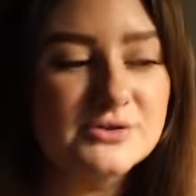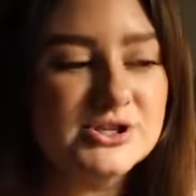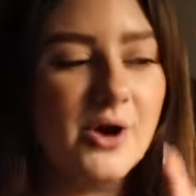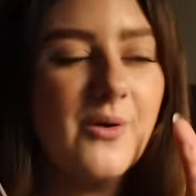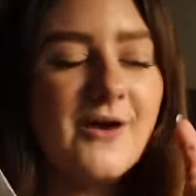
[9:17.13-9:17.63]

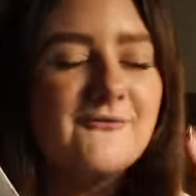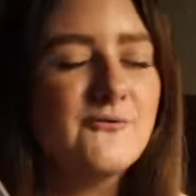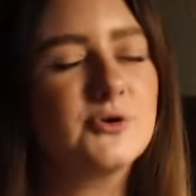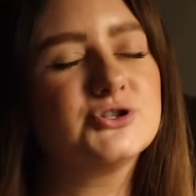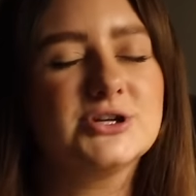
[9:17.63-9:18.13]
so
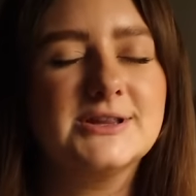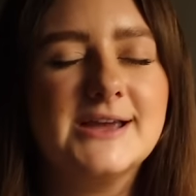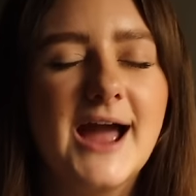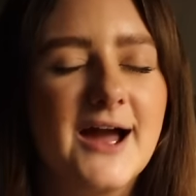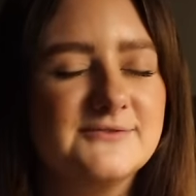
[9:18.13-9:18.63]

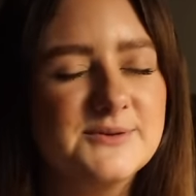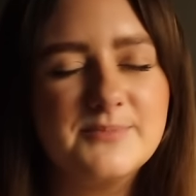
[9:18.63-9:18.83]
unfortunately I have to